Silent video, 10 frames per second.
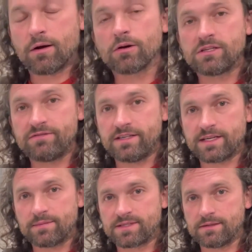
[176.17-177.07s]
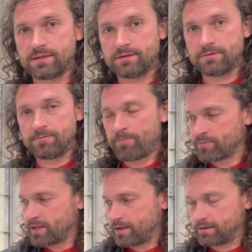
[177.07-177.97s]
RTV type silicone,
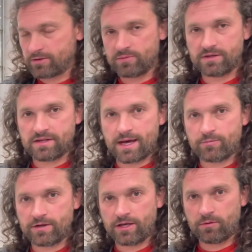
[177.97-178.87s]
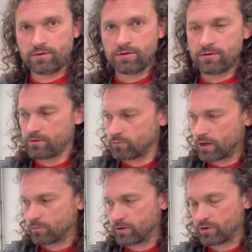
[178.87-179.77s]
a little bit of that will help
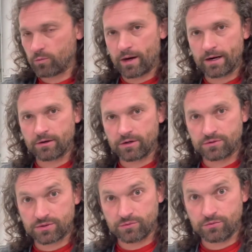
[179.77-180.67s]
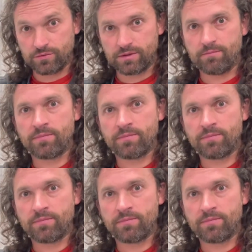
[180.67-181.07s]
right where the wire goes through the